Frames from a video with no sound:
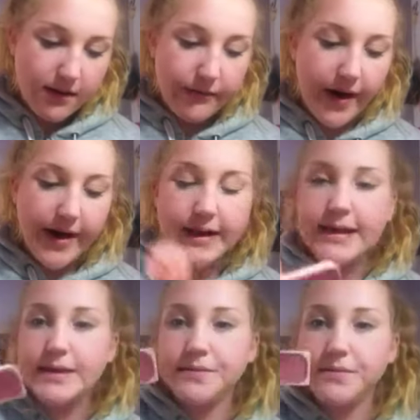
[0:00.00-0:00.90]

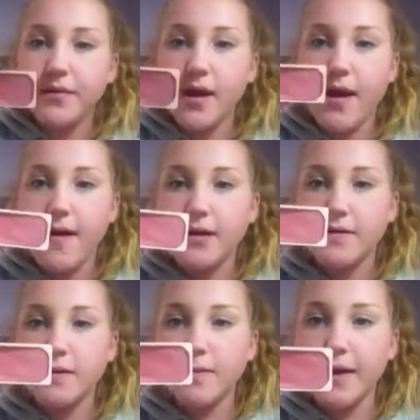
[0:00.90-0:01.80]
Violet
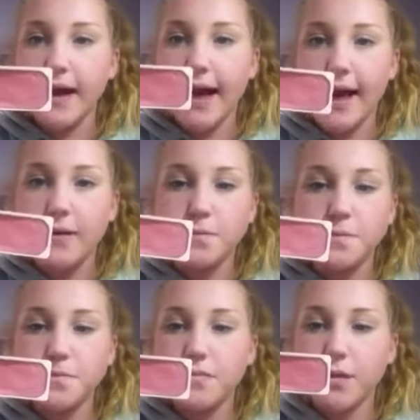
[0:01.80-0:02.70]
for Mary Kay,
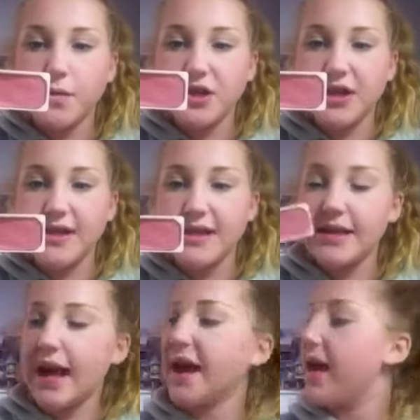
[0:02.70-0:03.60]
which is this
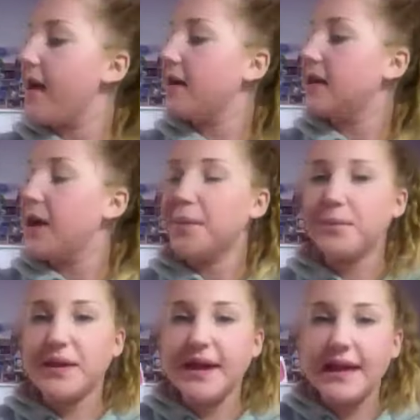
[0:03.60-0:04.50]
like
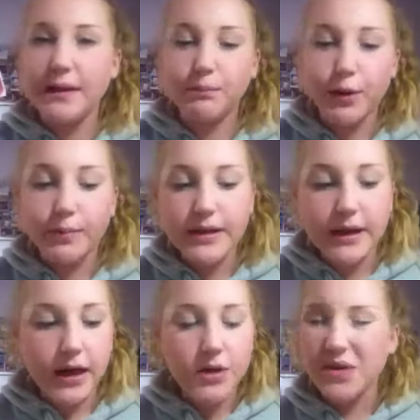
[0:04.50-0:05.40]
pinky purpley
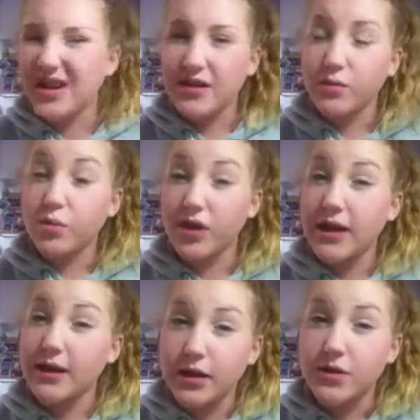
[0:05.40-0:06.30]
color with
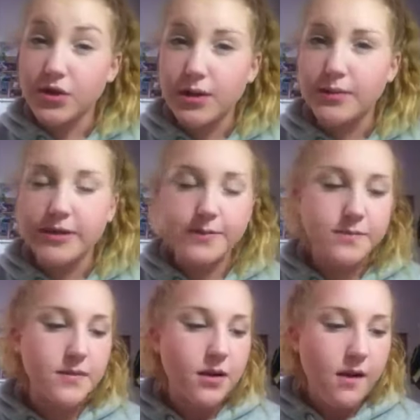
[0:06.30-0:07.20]
really little shimmer.
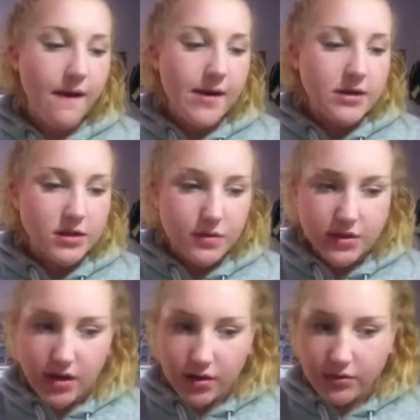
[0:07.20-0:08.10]
So
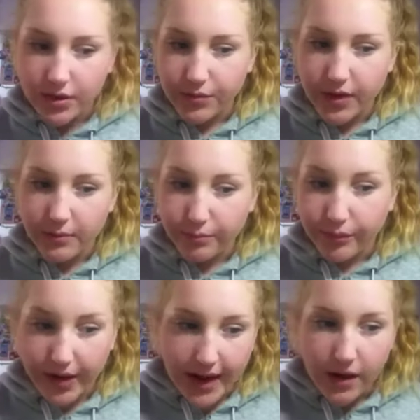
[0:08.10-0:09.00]
it's not going to really
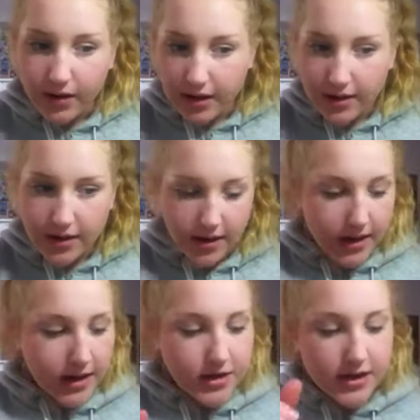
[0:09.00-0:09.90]
bring out anything.
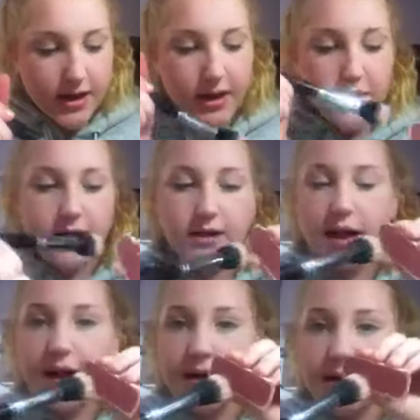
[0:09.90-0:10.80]
And I just get like the
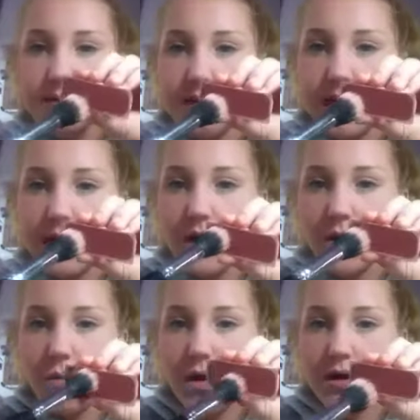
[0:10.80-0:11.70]
tiniest bit, like I
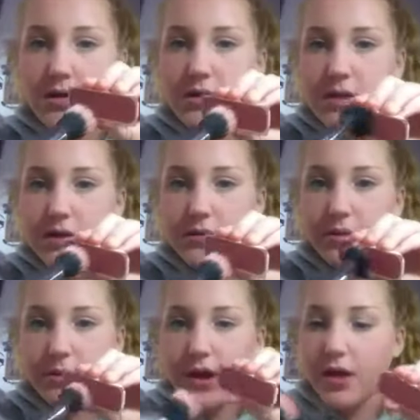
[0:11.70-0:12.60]
go 1, 2,
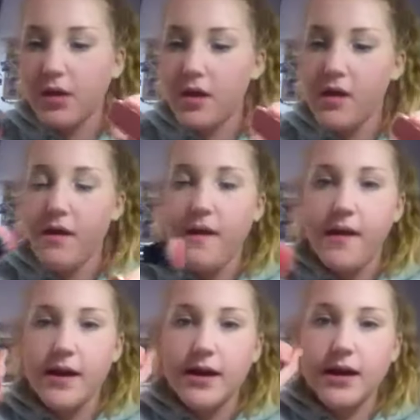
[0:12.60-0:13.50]
3.
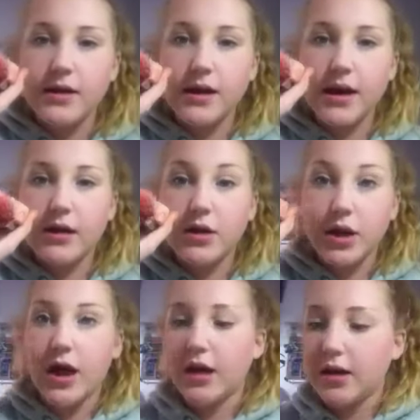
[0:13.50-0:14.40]
And you get a
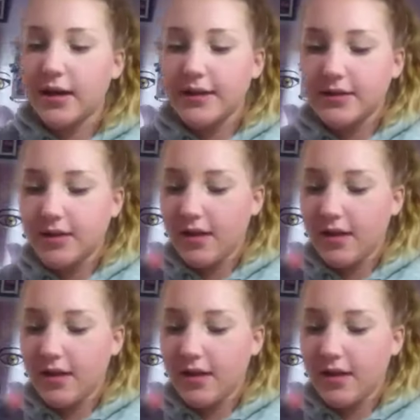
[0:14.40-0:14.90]
lot on there.